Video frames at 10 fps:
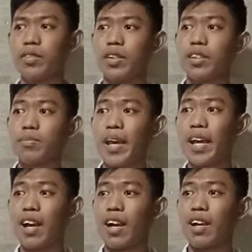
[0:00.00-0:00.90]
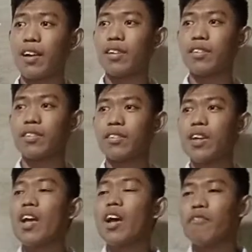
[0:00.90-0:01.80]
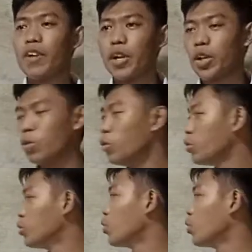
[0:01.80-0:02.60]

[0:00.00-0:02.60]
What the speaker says: Yes, Mecca. Very good.